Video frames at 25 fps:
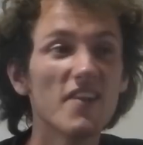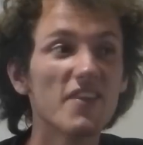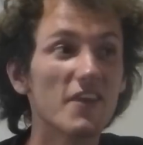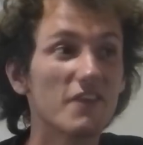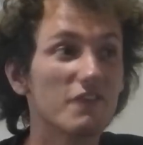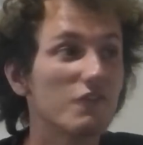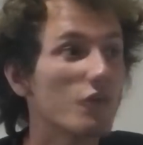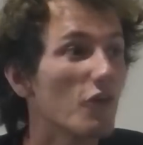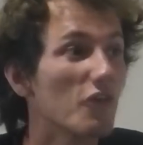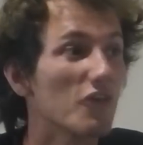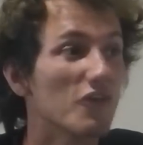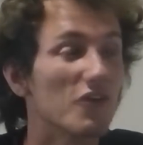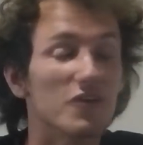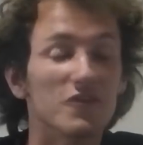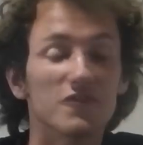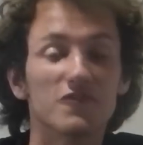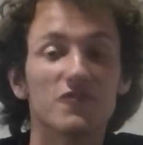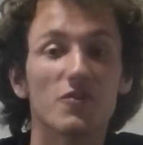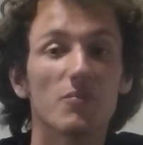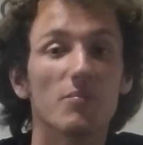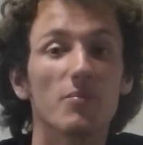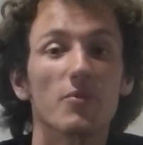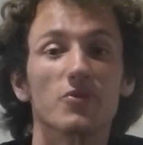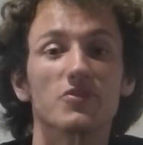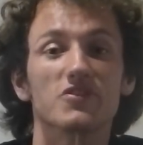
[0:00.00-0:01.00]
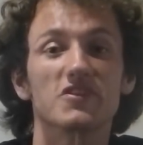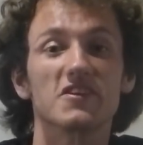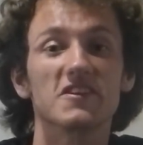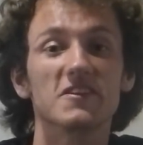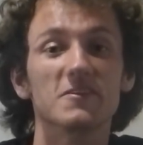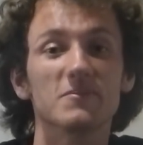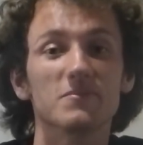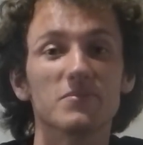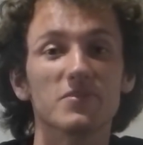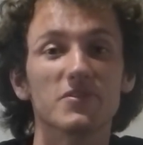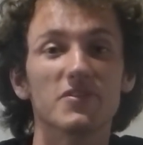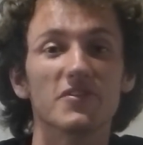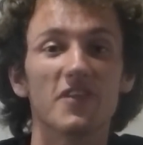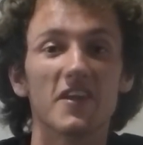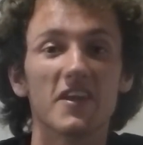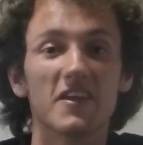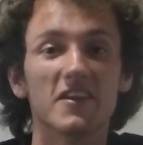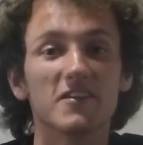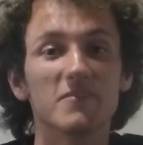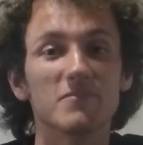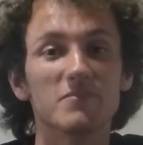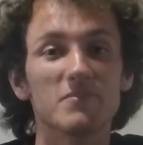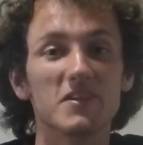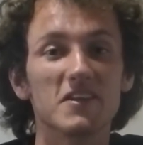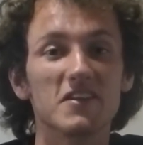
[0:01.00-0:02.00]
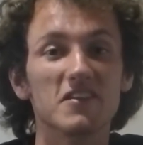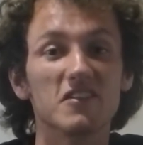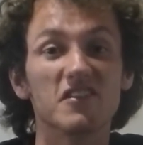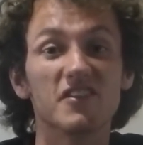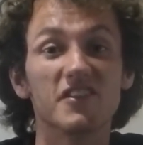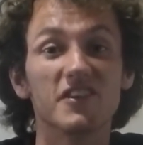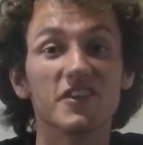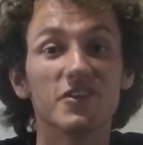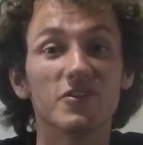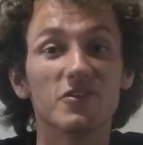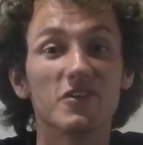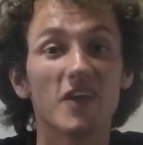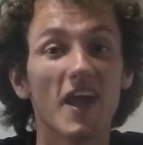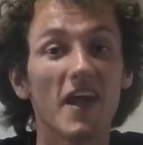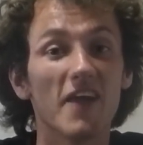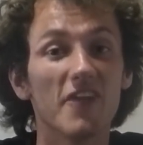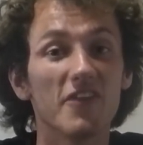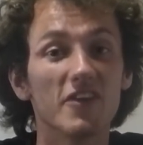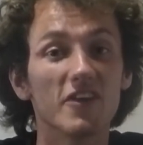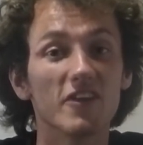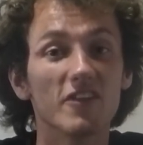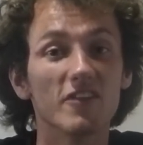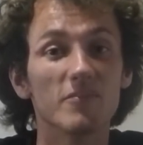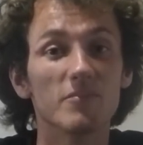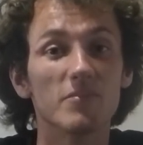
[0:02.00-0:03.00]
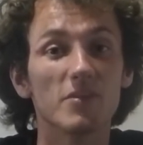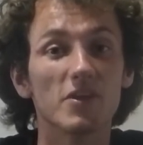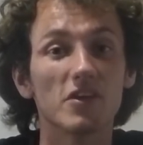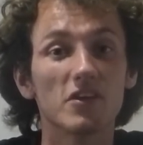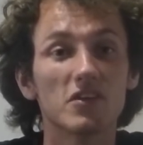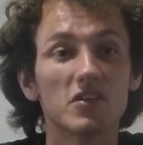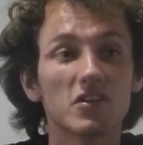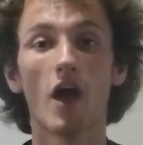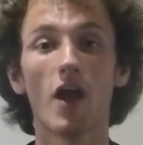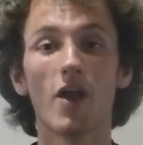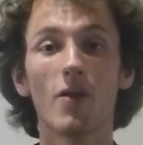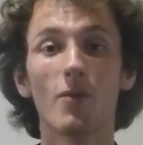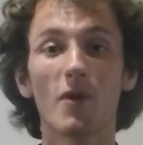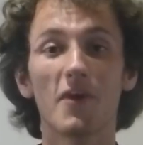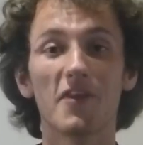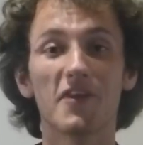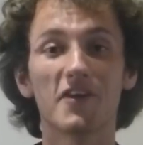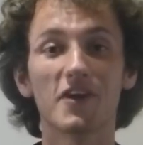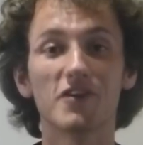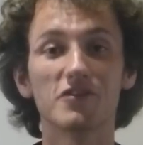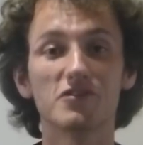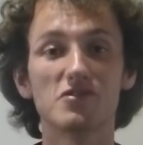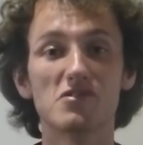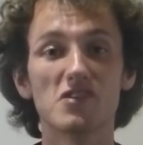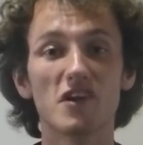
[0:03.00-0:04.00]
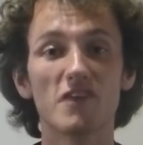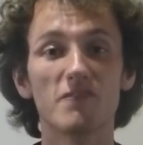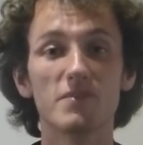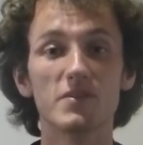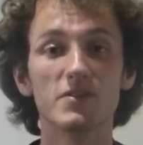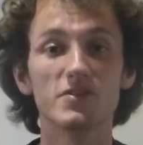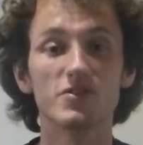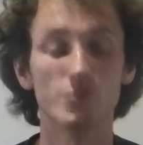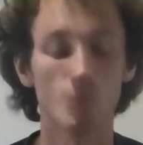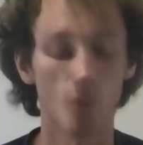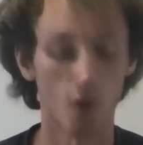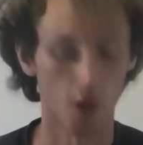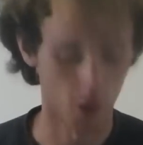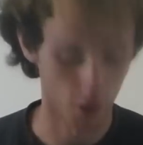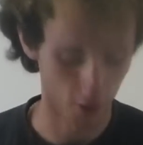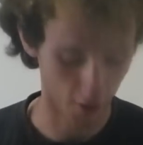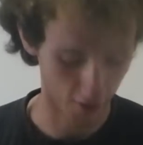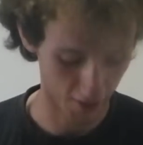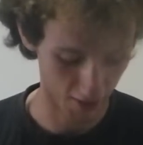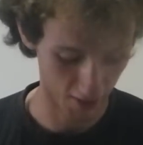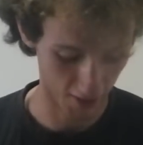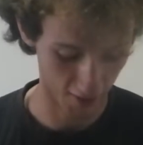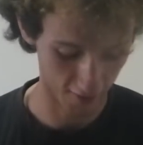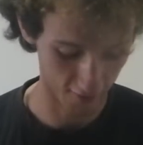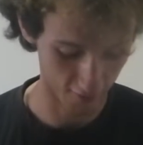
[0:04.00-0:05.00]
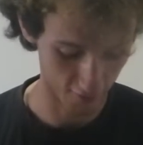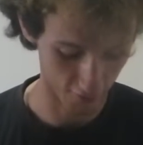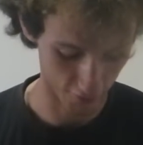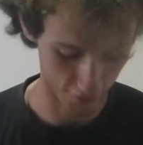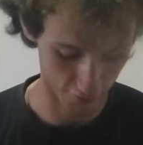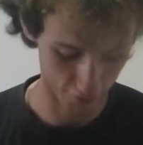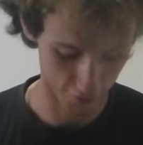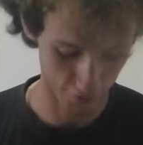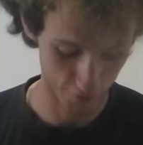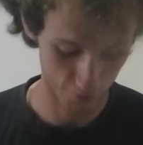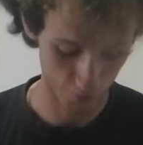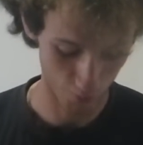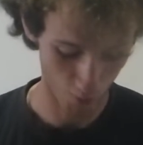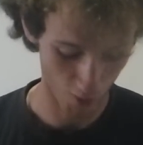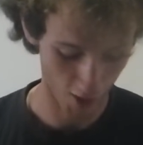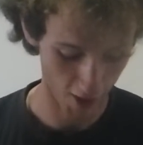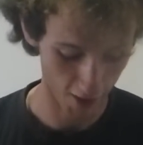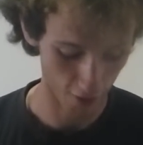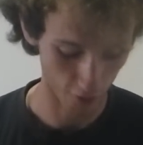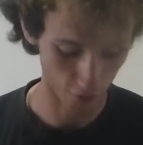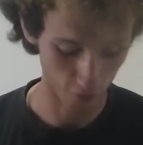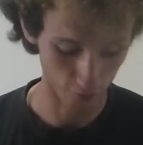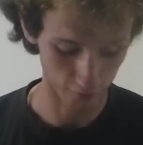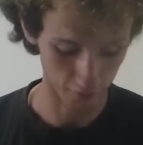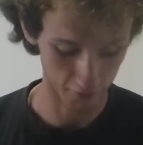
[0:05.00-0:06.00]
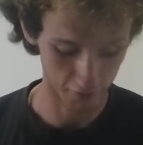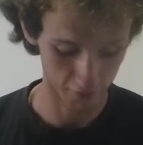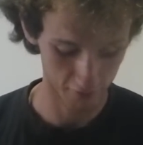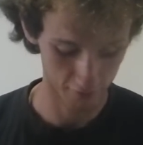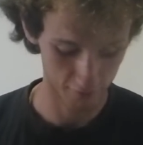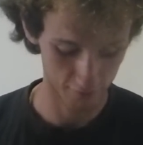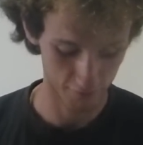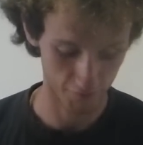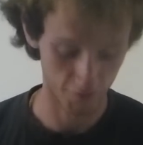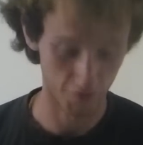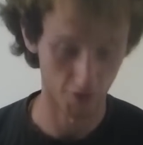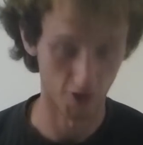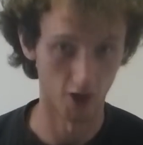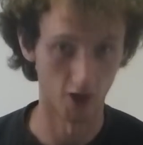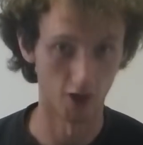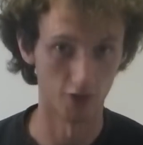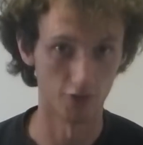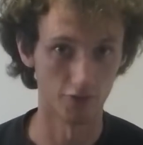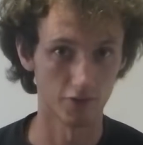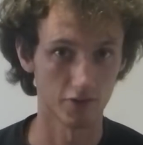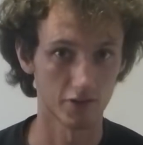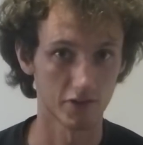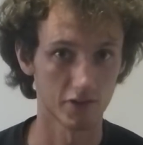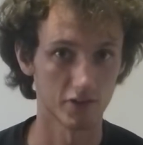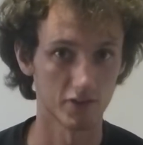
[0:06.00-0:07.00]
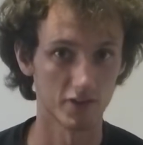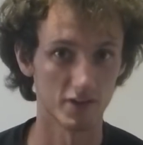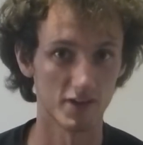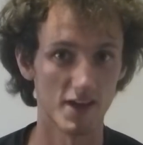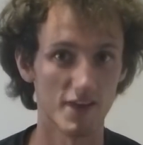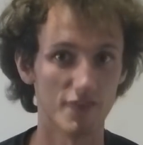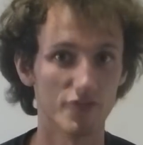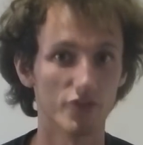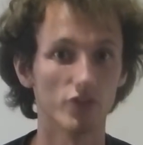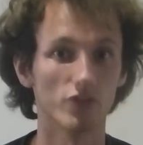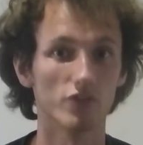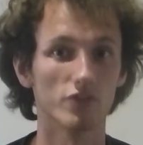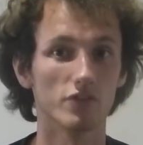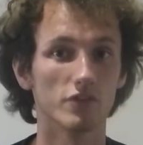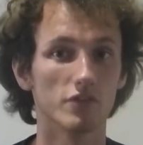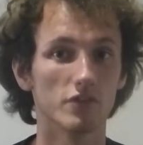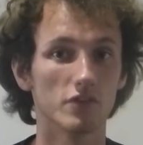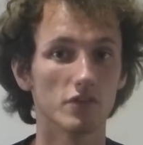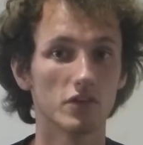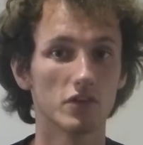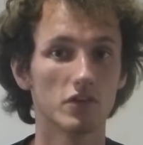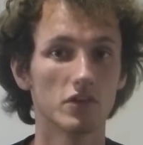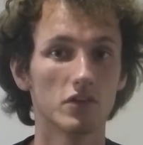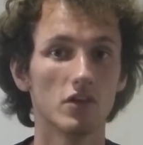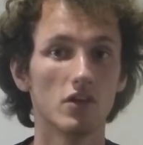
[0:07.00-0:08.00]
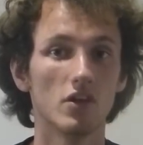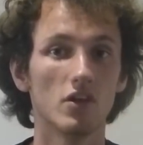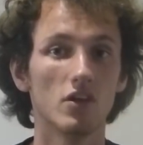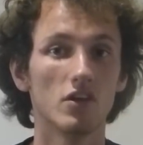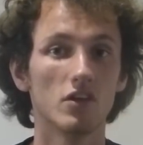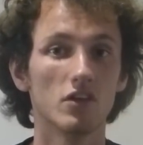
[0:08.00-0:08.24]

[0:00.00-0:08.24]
They've got their own football team, but they compete as the UK in the Olympics. Anyway, the countries I've been to are England, Wales, France, Netherlands,